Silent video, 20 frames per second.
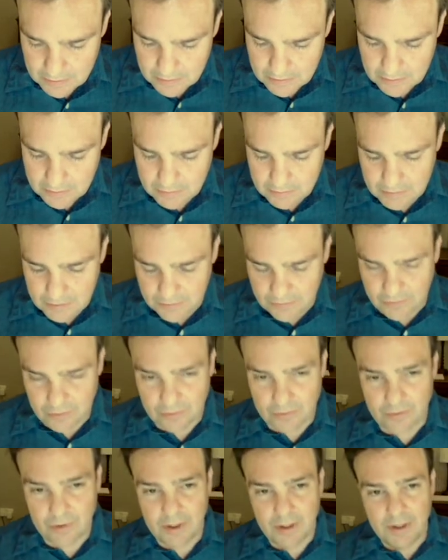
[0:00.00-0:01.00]
Right,
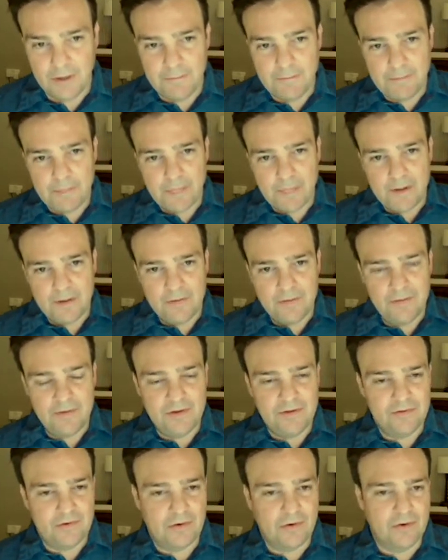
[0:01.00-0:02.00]
so
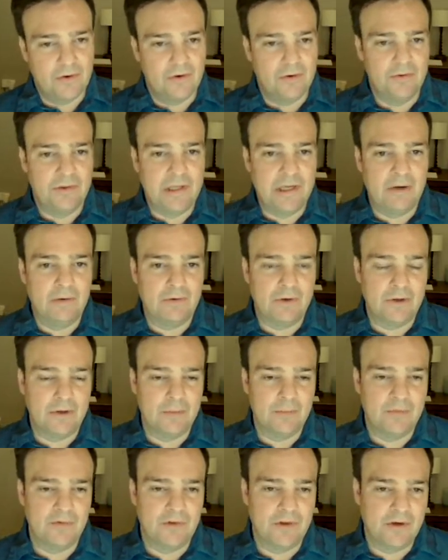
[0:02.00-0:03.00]
these are all the
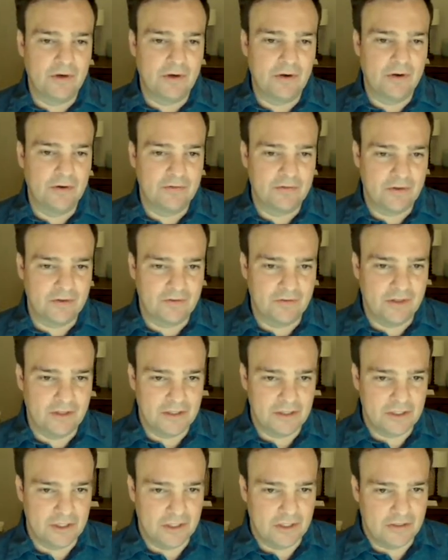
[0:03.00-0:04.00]
outcomes that cause
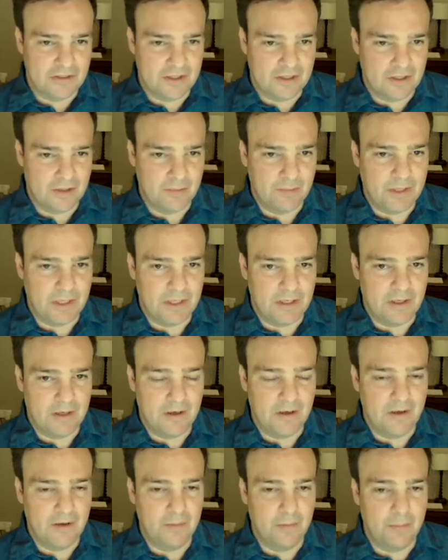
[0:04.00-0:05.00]
extinction at time n,
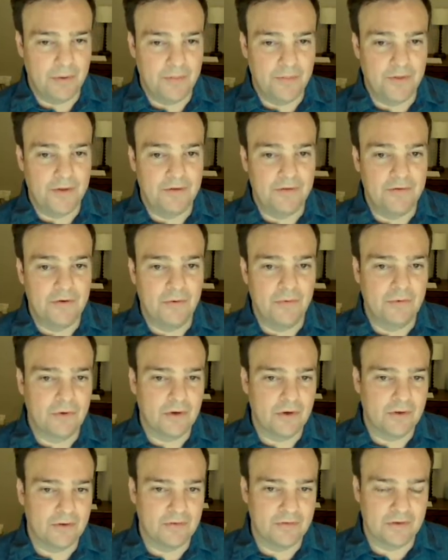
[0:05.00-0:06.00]
but that don't
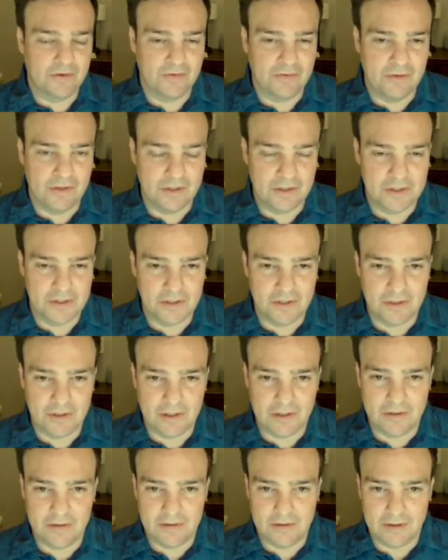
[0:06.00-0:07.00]
cause extinction
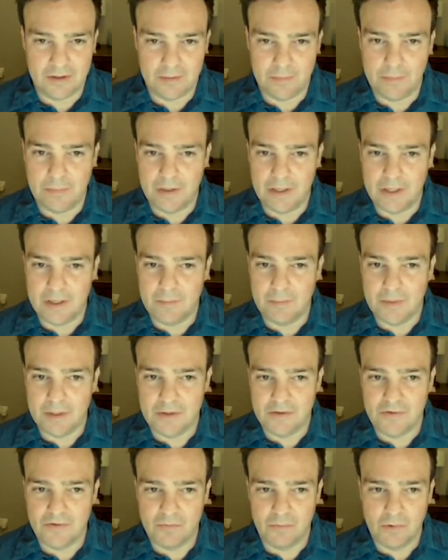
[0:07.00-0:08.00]
at time n
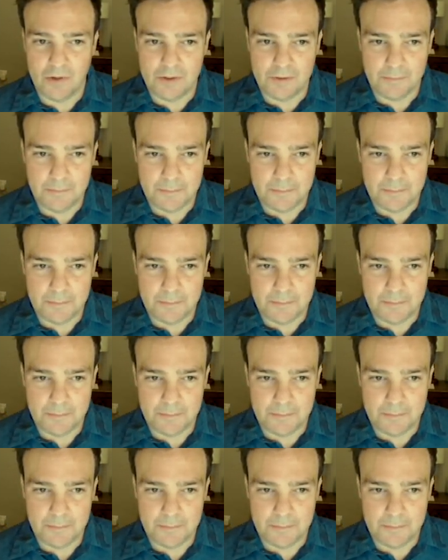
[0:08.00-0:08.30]
minus 1.